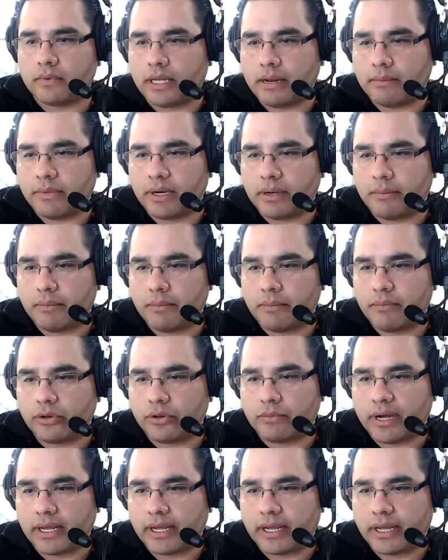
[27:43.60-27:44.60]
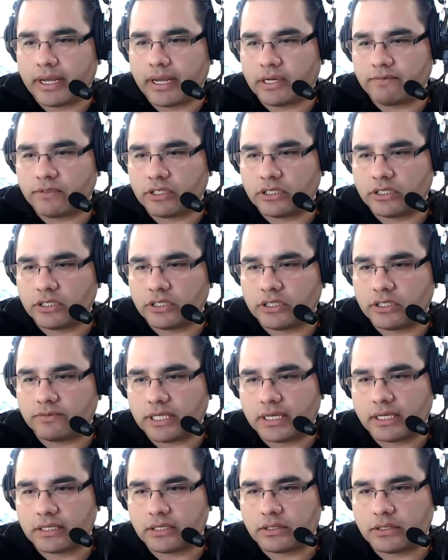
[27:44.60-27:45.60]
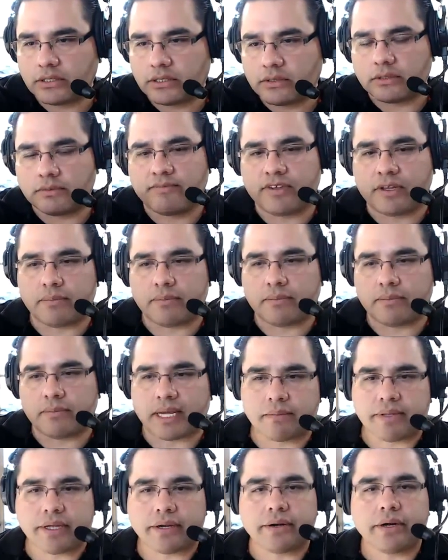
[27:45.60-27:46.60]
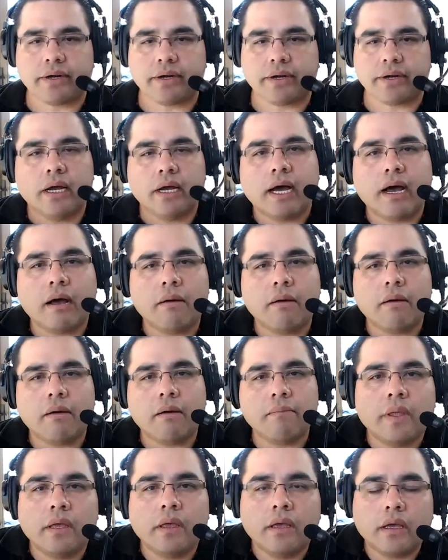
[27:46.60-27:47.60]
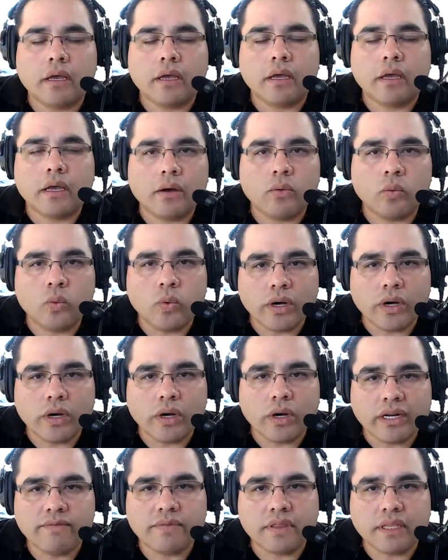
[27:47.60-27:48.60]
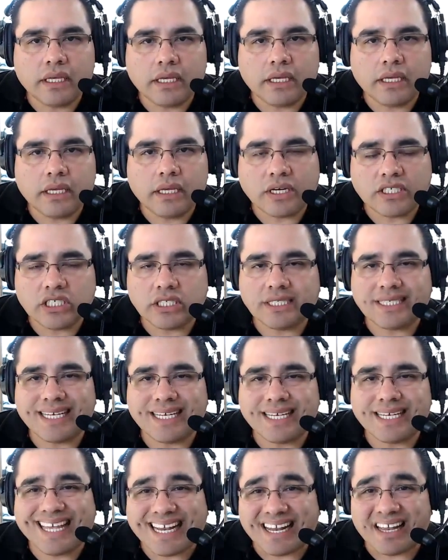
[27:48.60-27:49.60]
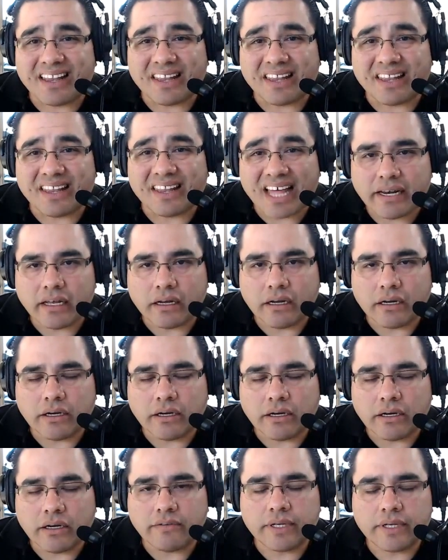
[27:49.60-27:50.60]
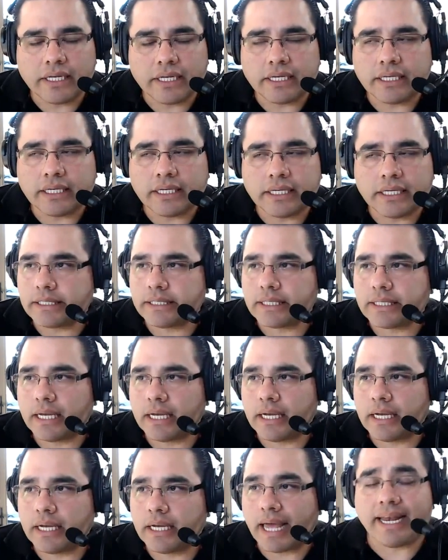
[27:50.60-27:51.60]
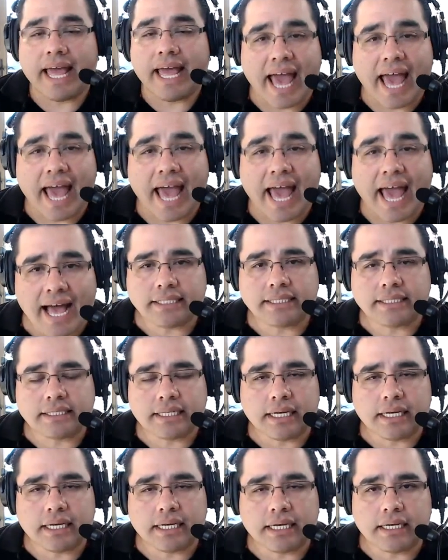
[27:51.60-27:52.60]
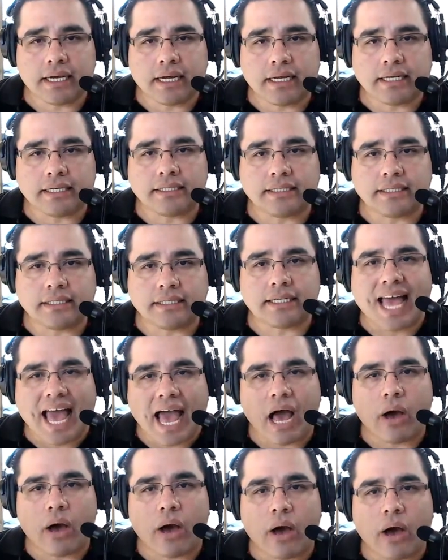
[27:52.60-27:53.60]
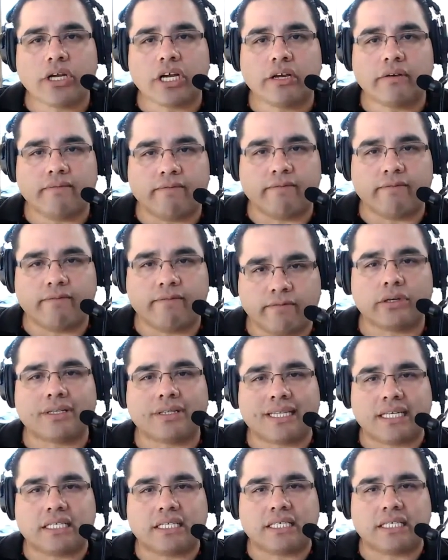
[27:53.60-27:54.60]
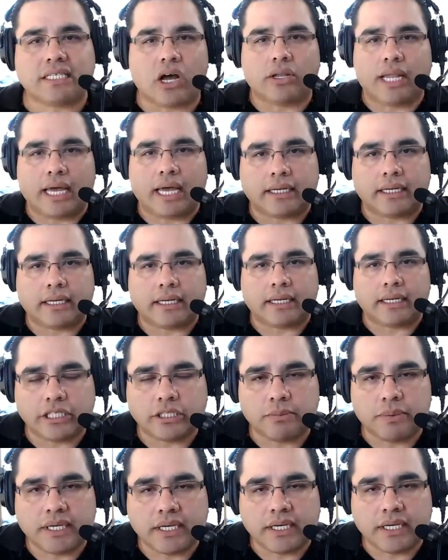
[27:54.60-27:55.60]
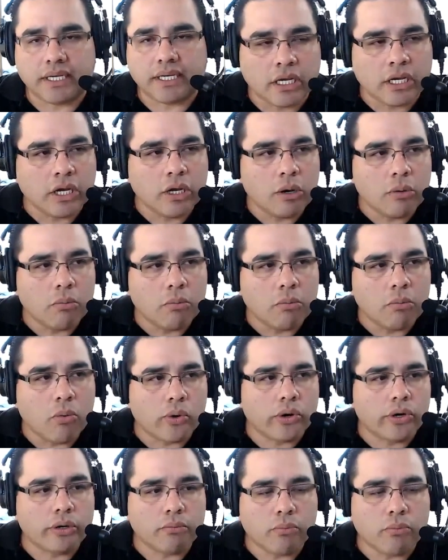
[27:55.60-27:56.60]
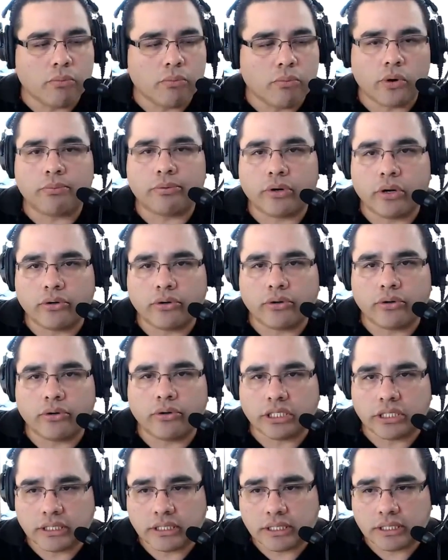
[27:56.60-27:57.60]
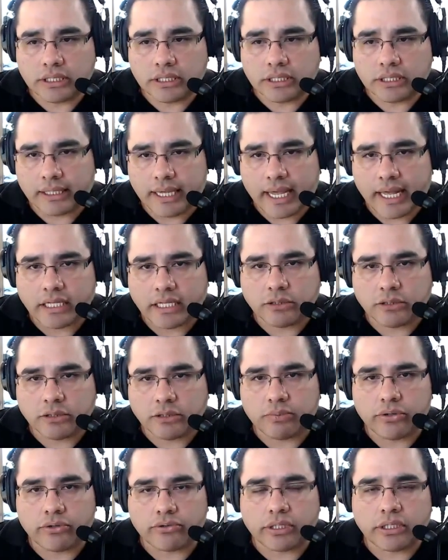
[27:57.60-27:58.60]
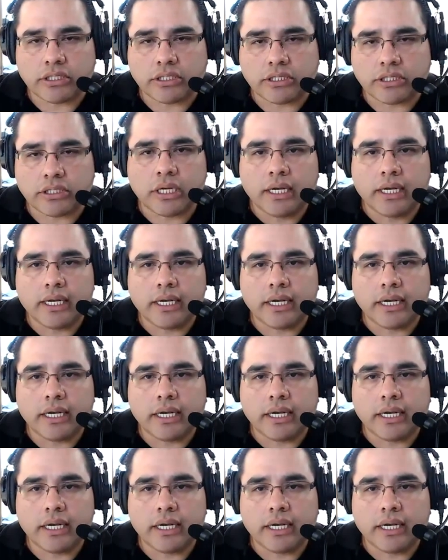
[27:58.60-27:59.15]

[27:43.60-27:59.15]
and I'm going to mute your mic, Jeff, just for a second, because there's some feedback coming there. One of the questions that I get a lot of is, is how to convert these online leads, because more and more brokerages, like Leanne's brokerage,